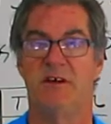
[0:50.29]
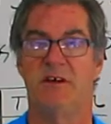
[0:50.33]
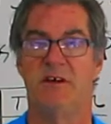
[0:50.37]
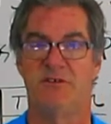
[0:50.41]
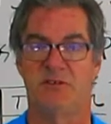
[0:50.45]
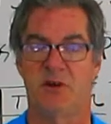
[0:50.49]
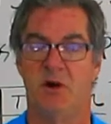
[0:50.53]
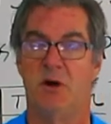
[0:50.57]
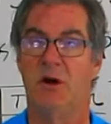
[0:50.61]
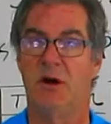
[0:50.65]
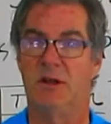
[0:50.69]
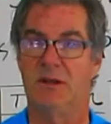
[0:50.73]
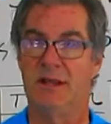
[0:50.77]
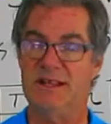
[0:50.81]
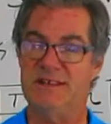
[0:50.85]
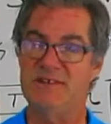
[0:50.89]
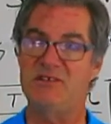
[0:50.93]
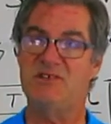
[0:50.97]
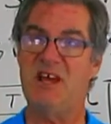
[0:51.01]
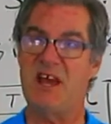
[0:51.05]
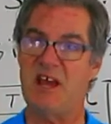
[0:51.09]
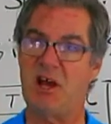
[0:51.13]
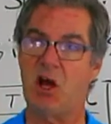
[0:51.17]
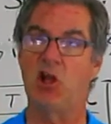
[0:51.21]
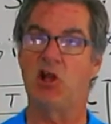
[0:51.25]
So let's
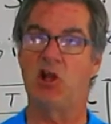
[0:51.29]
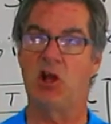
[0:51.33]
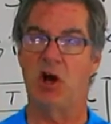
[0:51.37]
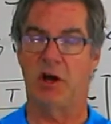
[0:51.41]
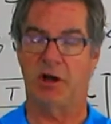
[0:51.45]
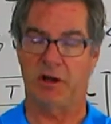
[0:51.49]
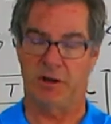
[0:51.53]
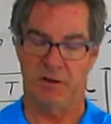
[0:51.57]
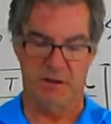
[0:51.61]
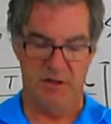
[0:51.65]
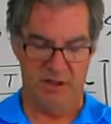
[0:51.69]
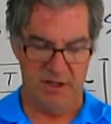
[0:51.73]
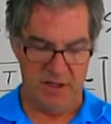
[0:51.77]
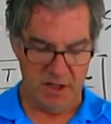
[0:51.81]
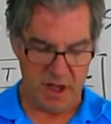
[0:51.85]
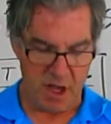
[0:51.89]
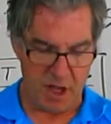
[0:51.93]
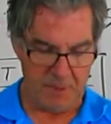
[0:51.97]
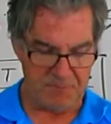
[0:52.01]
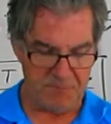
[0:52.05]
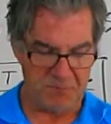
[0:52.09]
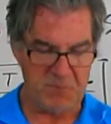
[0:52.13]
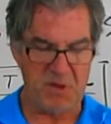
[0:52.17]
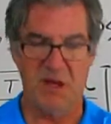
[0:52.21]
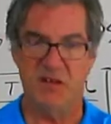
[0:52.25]
take a look.
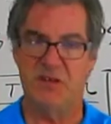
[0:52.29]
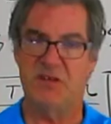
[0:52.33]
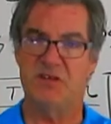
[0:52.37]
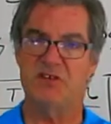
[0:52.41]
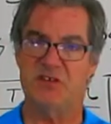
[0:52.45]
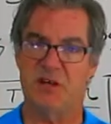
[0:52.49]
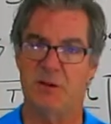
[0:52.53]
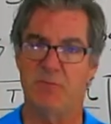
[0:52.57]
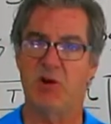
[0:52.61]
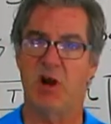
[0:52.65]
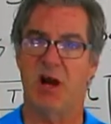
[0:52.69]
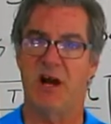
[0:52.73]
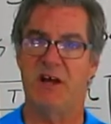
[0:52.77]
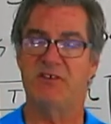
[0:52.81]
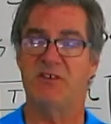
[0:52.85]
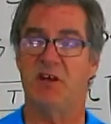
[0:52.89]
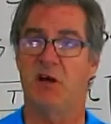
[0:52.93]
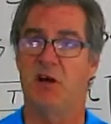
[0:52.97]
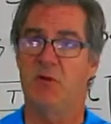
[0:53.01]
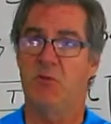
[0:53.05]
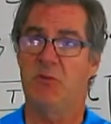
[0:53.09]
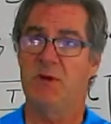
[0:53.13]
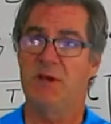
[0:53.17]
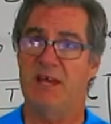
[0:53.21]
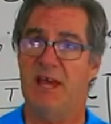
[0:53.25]
Um, to summarize,
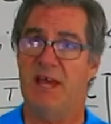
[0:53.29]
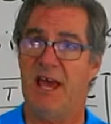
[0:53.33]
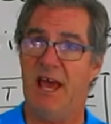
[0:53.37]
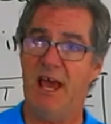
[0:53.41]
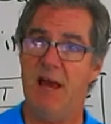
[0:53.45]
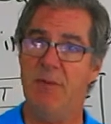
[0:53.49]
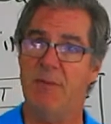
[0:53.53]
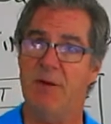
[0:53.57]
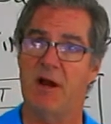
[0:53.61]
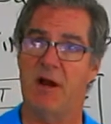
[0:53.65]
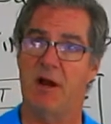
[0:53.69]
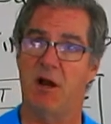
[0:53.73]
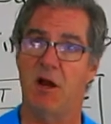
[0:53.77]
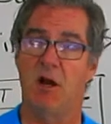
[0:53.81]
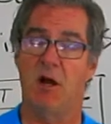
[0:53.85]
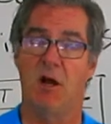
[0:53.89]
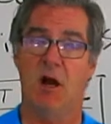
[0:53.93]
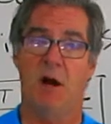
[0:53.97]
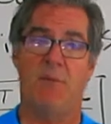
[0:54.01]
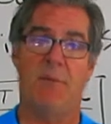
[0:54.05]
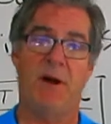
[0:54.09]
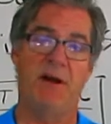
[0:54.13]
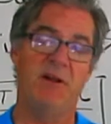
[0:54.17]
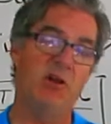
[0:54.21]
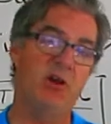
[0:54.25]
we came here
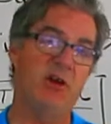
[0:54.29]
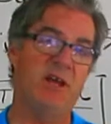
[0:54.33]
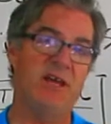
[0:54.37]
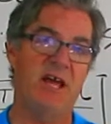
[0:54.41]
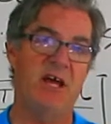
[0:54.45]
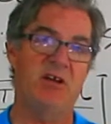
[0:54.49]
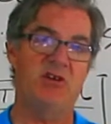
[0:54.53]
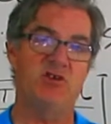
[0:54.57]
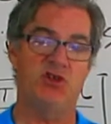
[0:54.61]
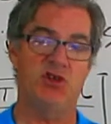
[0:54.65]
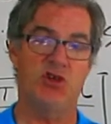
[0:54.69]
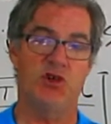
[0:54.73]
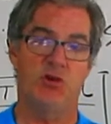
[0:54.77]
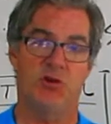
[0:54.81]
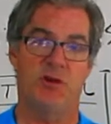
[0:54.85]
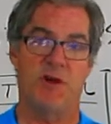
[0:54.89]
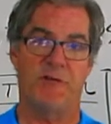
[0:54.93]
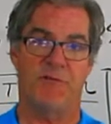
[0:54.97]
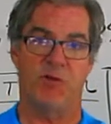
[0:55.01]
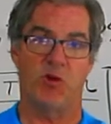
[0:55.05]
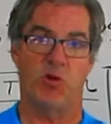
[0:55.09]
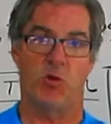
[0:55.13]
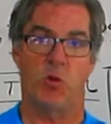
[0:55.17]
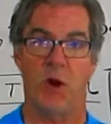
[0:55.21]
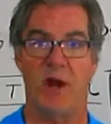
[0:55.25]
by looking at two
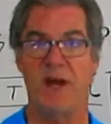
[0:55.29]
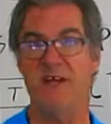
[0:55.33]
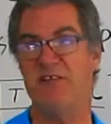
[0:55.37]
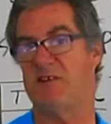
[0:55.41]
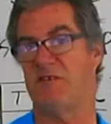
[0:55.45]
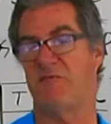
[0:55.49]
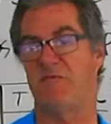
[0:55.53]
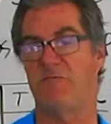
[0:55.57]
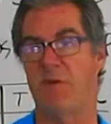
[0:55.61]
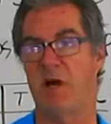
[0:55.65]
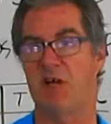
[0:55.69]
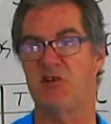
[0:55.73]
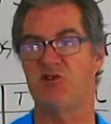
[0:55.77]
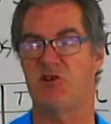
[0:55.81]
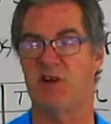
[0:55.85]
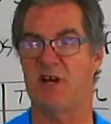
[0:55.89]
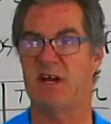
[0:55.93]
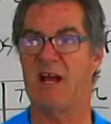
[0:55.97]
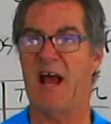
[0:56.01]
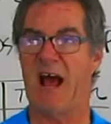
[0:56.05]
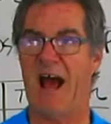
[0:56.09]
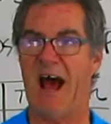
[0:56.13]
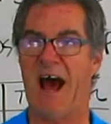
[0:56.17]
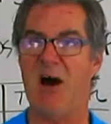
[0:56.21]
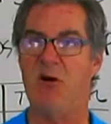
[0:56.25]
different ways of measuring
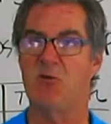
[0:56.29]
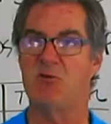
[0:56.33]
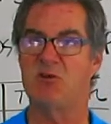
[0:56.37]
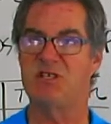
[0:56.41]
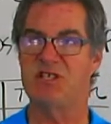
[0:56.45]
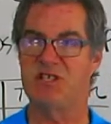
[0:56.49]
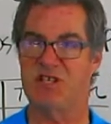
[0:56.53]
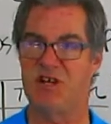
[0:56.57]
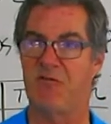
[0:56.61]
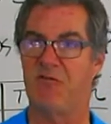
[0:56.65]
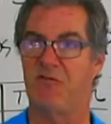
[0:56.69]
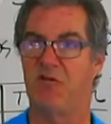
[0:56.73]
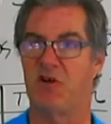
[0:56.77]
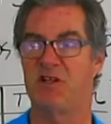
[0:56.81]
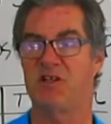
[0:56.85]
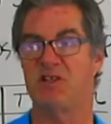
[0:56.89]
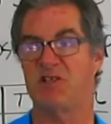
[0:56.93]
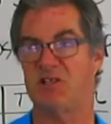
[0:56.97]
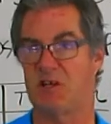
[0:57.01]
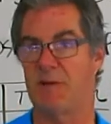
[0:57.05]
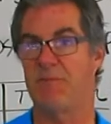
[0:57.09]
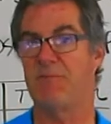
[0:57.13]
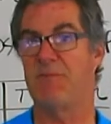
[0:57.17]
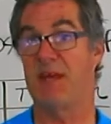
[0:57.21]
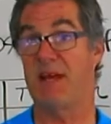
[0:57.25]
how different
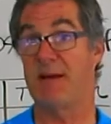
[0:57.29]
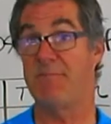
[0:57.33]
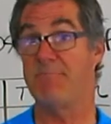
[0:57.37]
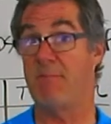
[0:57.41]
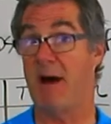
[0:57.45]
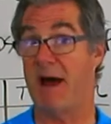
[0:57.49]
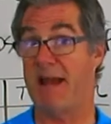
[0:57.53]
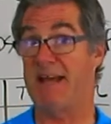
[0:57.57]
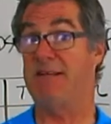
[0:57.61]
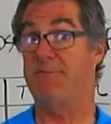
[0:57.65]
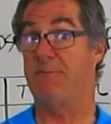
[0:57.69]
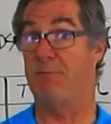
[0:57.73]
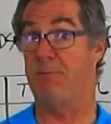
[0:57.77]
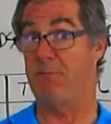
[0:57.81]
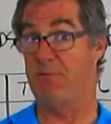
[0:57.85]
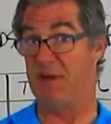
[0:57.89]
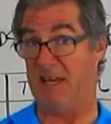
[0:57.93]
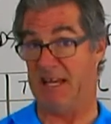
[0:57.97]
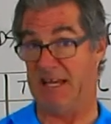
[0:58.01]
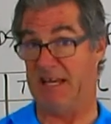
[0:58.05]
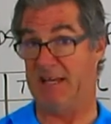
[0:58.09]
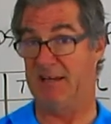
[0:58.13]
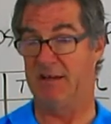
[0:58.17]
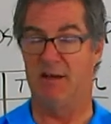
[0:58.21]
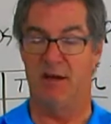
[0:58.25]
something might
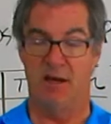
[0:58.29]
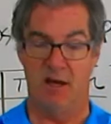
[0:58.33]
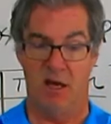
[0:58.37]
be.